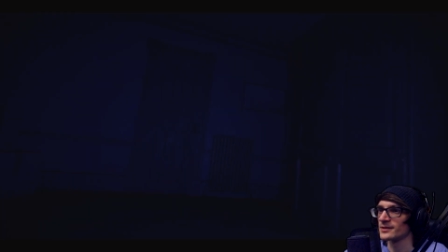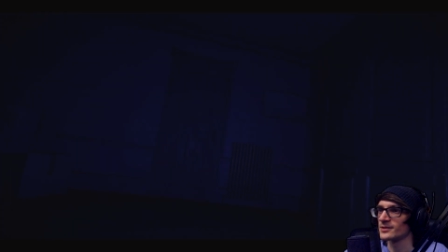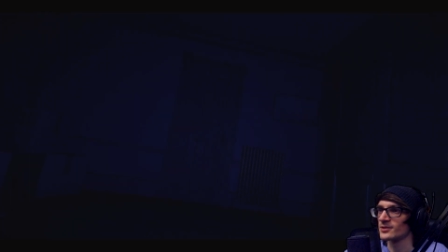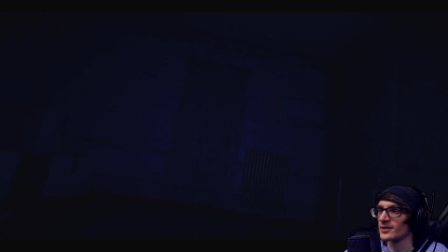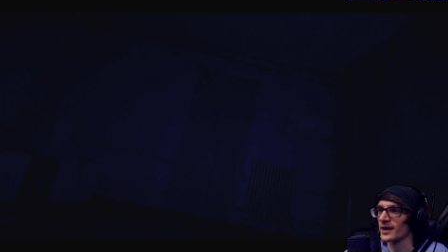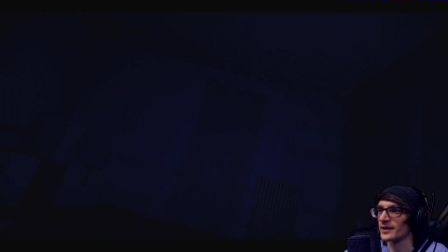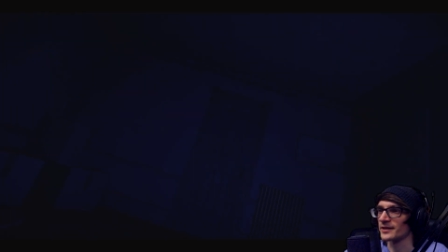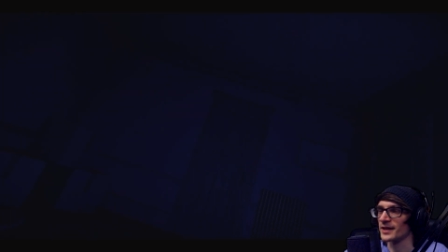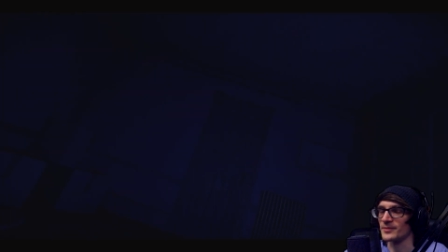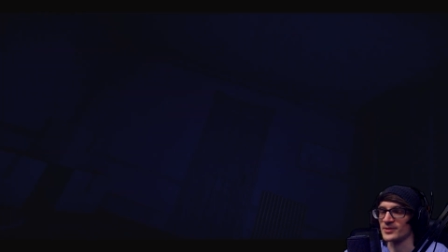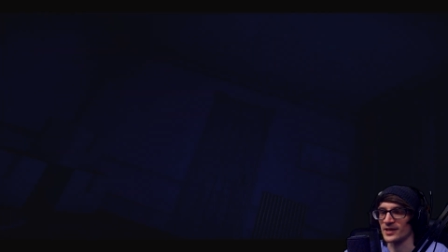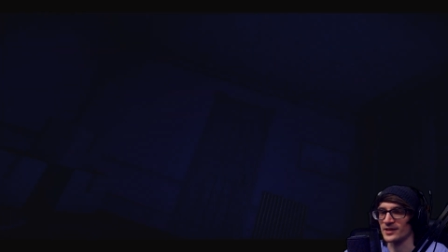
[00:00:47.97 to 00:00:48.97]
These are the kind of
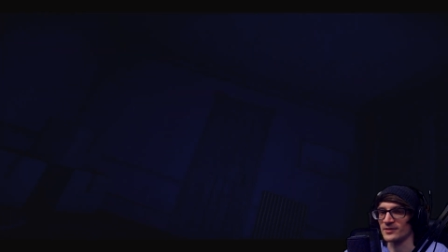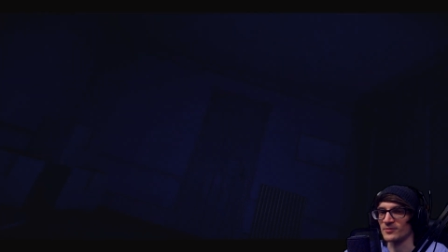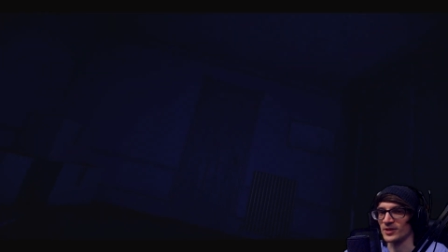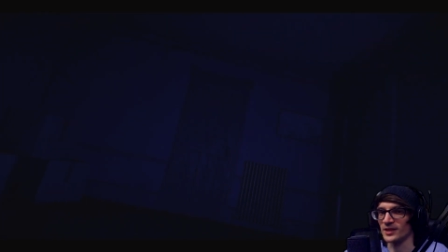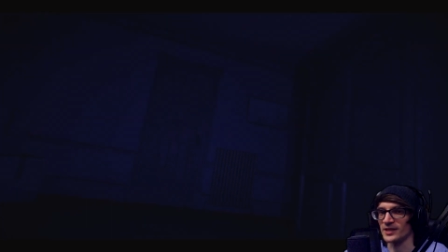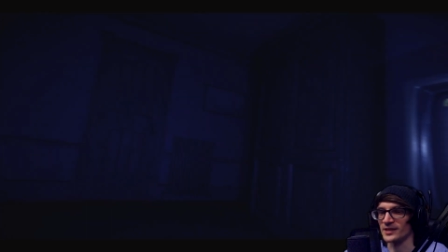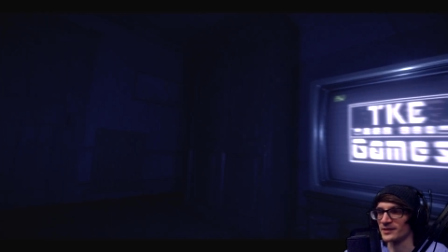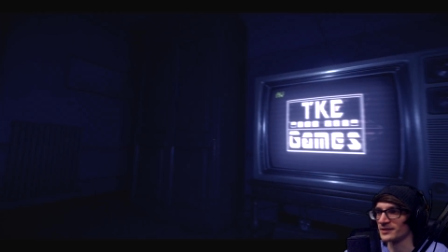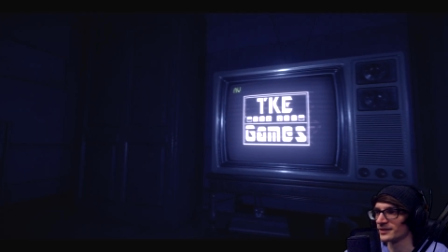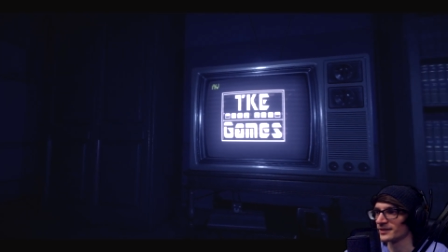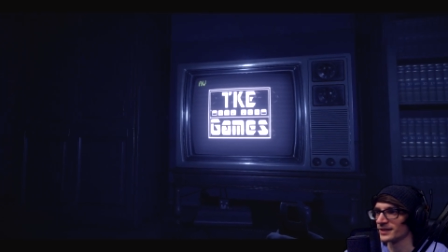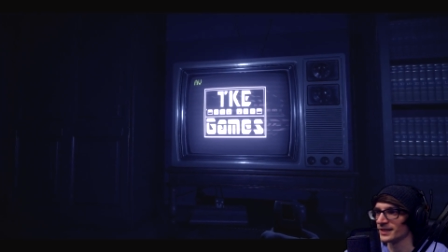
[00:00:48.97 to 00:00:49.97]
games that can really
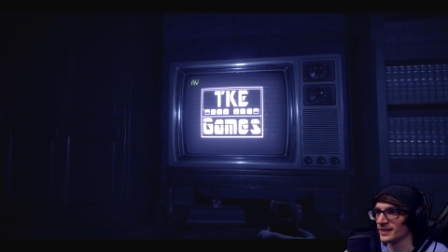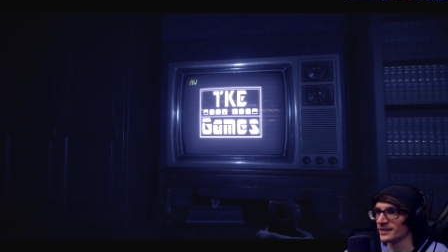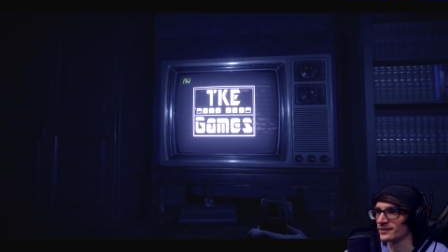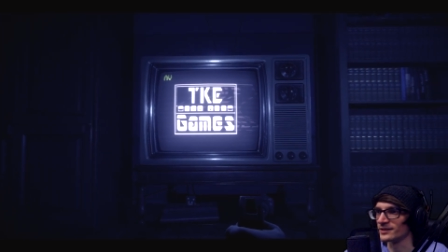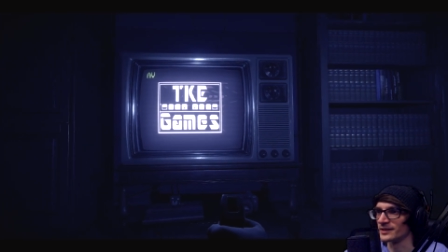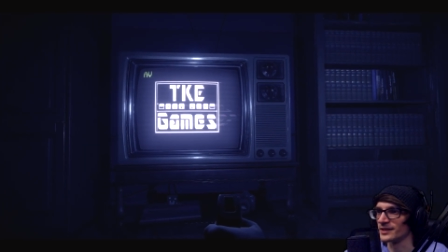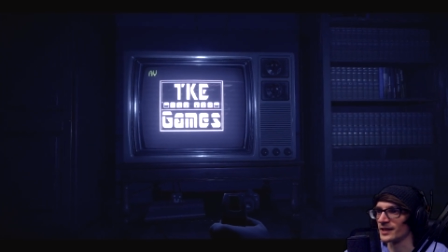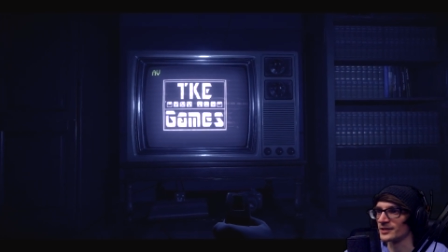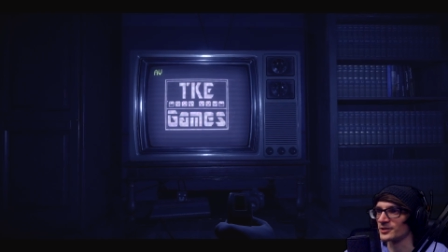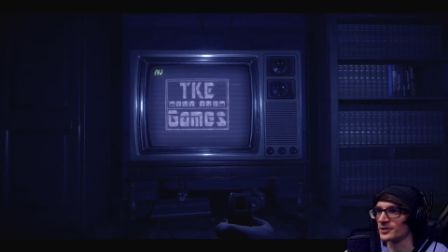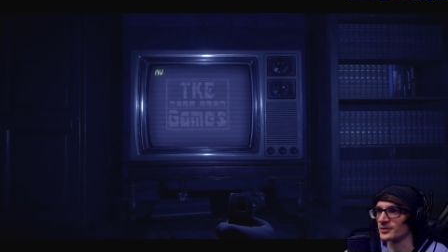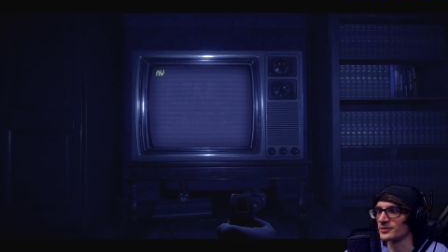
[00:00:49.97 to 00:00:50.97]
easily
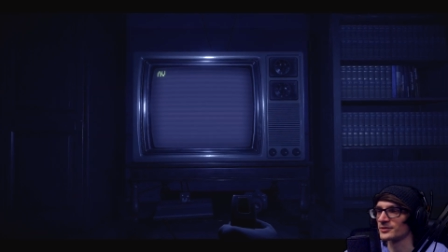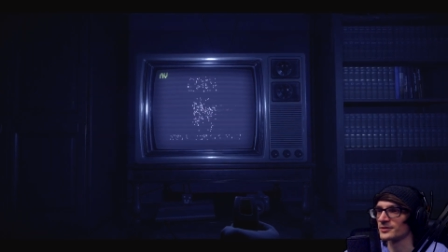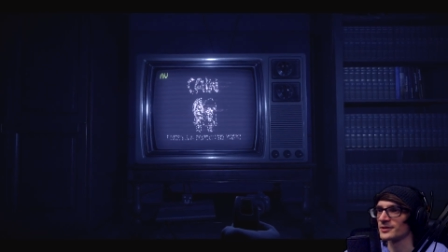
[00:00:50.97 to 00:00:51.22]
get you.